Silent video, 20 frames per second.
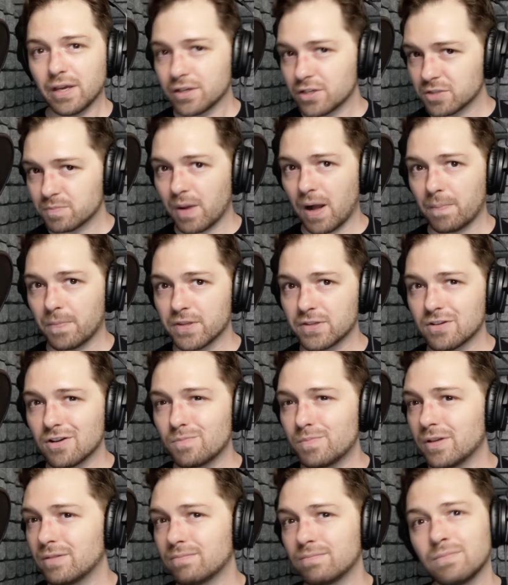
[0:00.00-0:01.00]
I just pop this
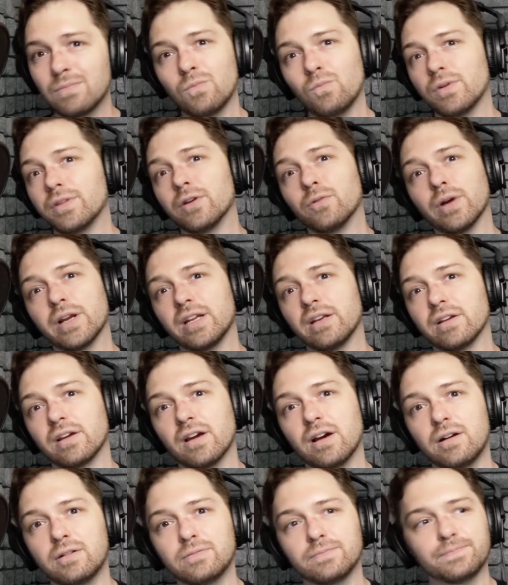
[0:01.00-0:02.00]
open. When they're ready to
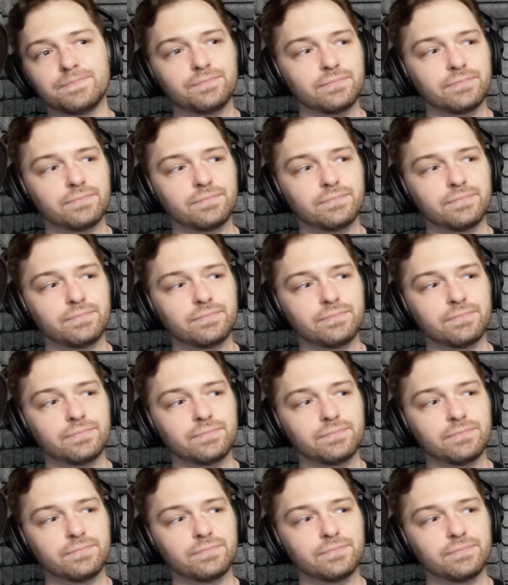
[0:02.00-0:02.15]
go,